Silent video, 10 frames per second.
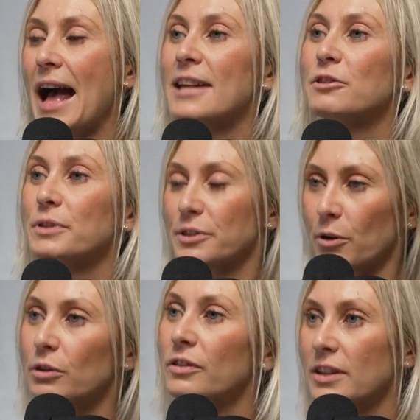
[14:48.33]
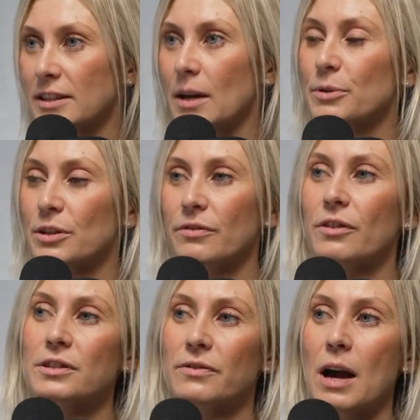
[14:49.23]
as a result of consumption of
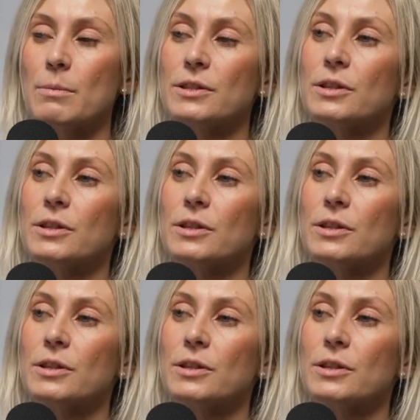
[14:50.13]
those fibres.